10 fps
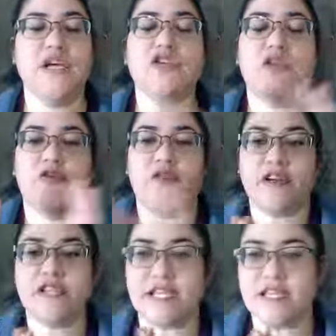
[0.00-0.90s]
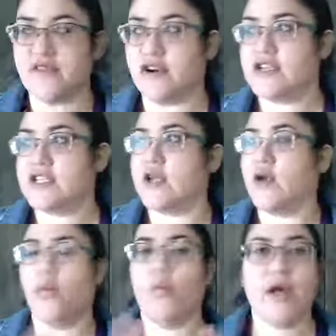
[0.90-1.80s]
So, first things first,
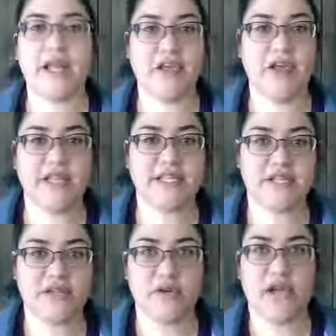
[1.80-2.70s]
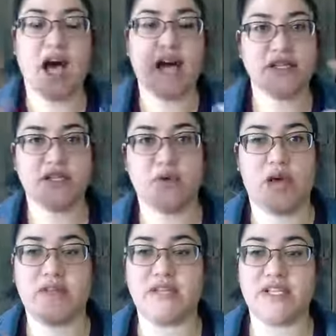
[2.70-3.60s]
what do you need to do to undo
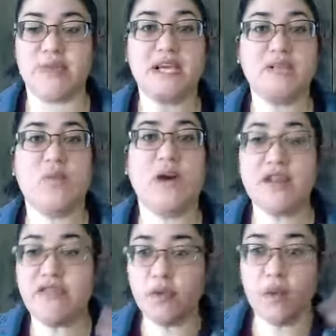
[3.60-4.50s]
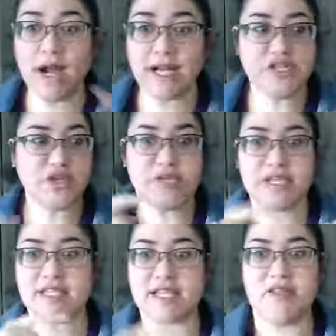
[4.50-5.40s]
all of this? Because what if you want to choose
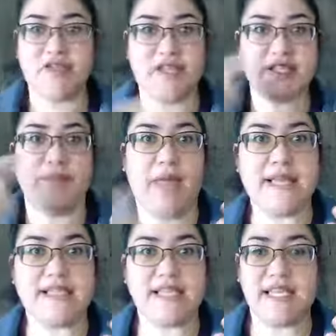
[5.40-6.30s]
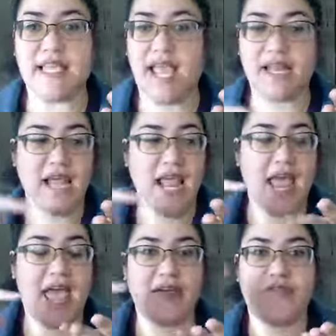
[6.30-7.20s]
the stuff that's amazing and
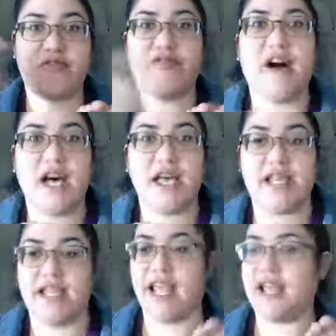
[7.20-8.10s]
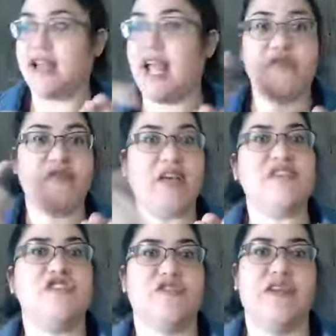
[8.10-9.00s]
and fun and
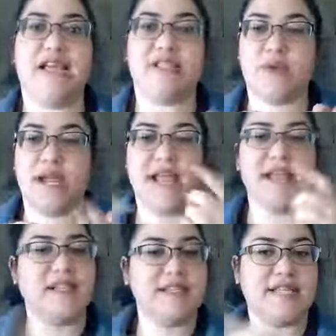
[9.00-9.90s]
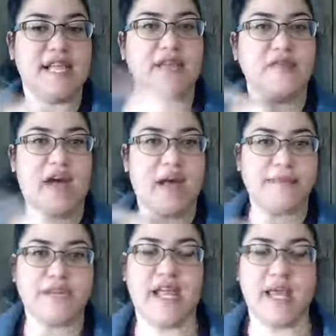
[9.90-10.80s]
adventurous, right? And instead of
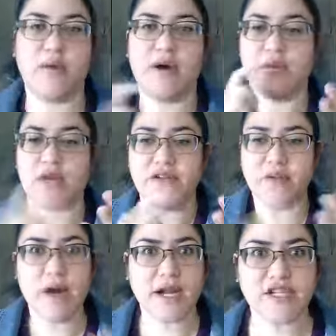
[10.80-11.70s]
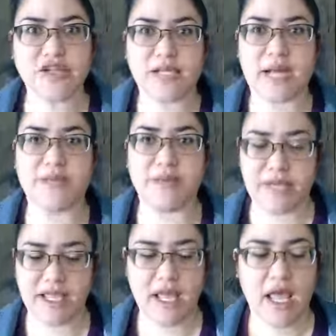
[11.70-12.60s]
option A, what what if you want to choose option
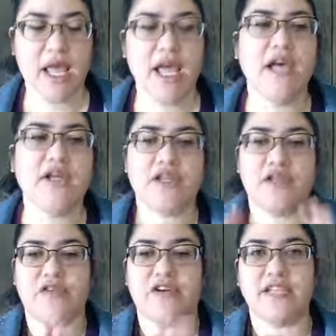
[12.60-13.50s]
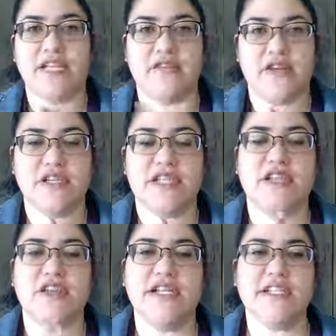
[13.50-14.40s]
B? So the first thing first is
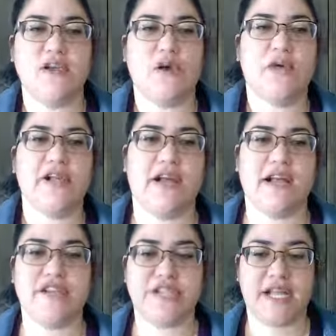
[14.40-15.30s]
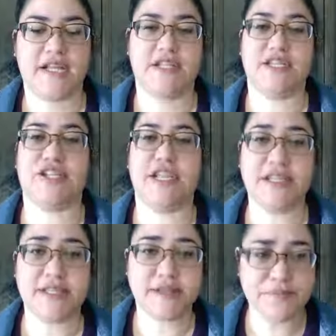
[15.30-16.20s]
you need to know what your energetic addiction
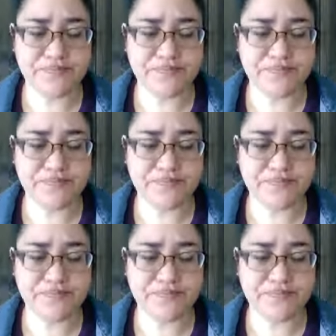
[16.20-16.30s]
is.